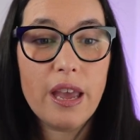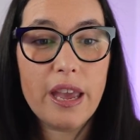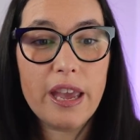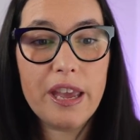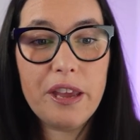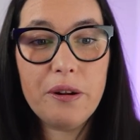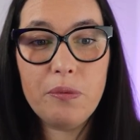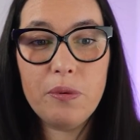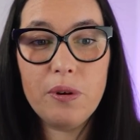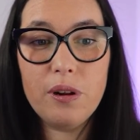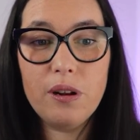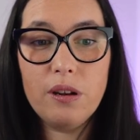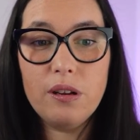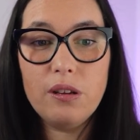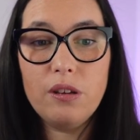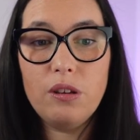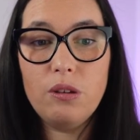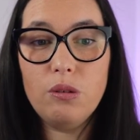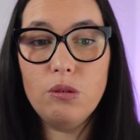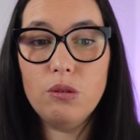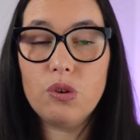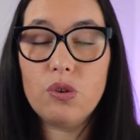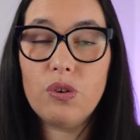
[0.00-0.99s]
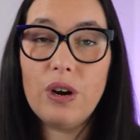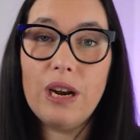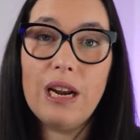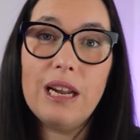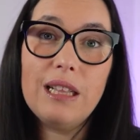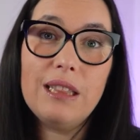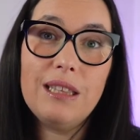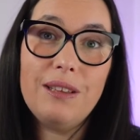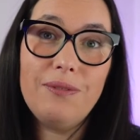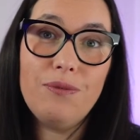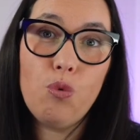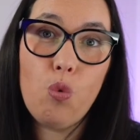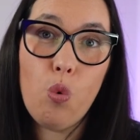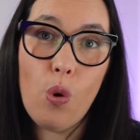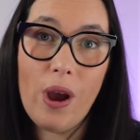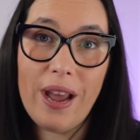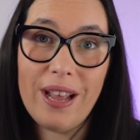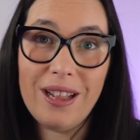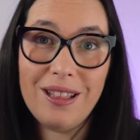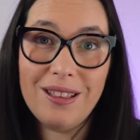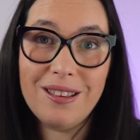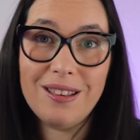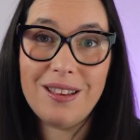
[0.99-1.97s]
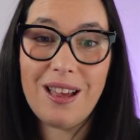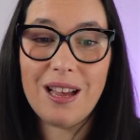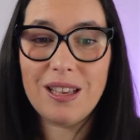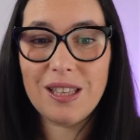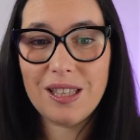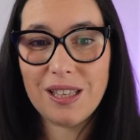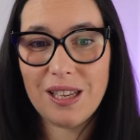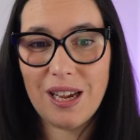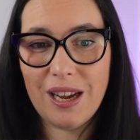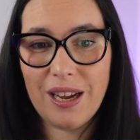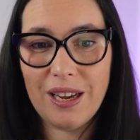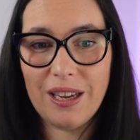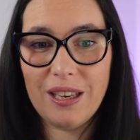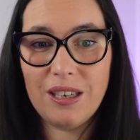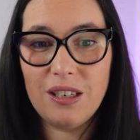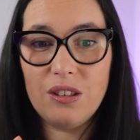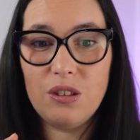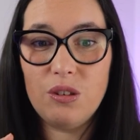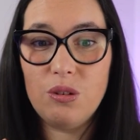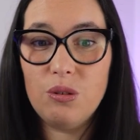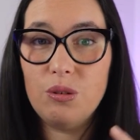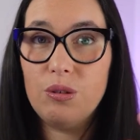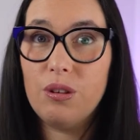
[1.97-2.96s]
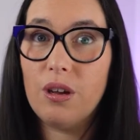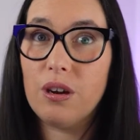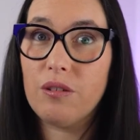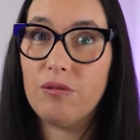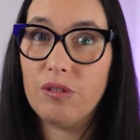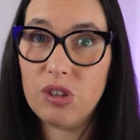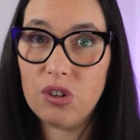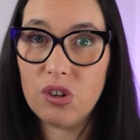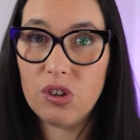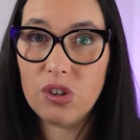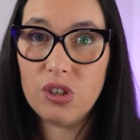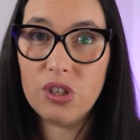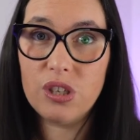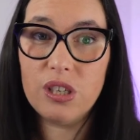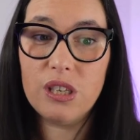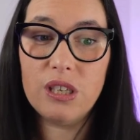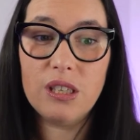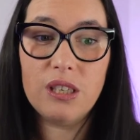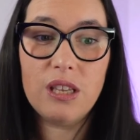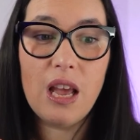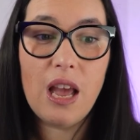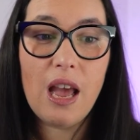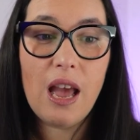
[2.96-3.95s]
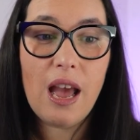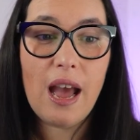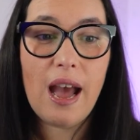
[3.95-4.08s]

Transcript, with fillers: It will use relative weights assigned to the resources